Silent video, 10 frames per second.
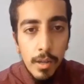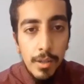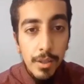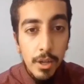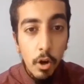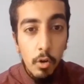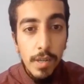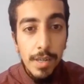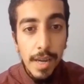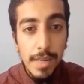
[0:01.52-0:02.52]
The
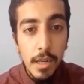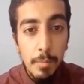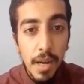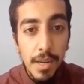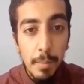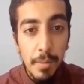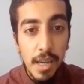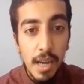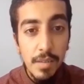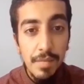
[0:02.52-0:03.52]
COVID 19 pandemic
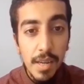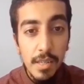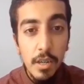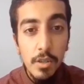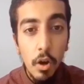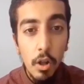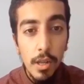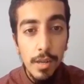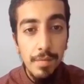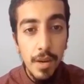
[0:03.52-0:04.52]
has affected us all
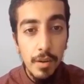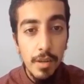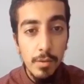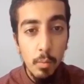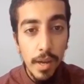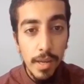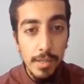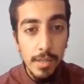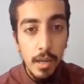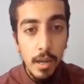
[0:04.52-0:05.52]
in various
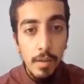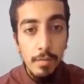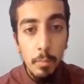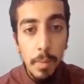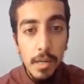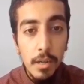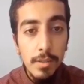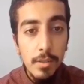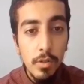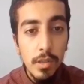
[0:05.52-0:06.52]
ways. For medical
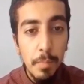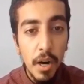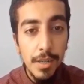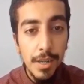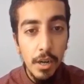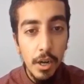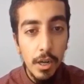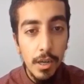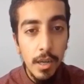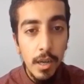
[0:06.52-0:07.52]
students,
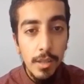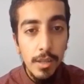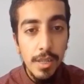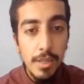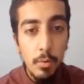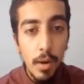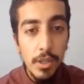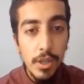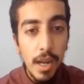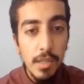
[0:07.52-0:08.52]
particularly, the
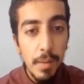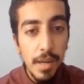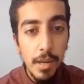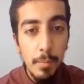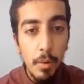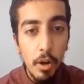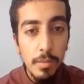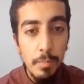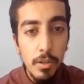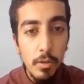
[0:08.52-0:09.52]
situation has made it
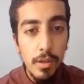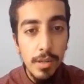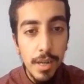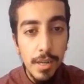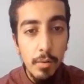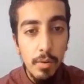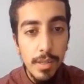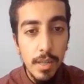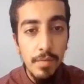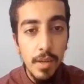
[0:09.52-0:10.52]
impossible to continue
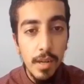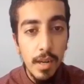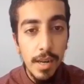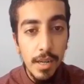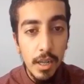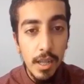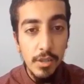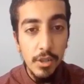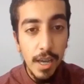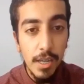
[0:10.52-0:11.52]
receiving clinical
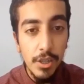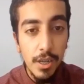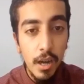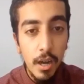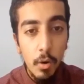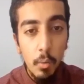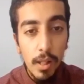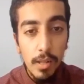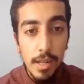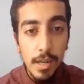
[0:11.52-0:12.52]
education, while
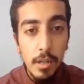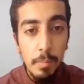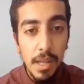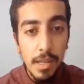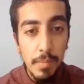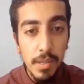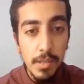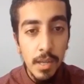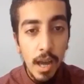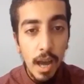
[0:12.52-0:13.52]
clinical placements
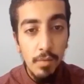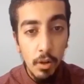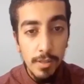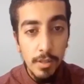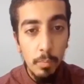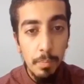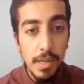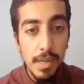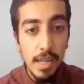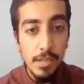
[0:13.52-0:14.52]
have also been
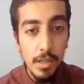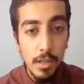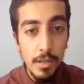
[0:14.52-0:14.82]
cancelled.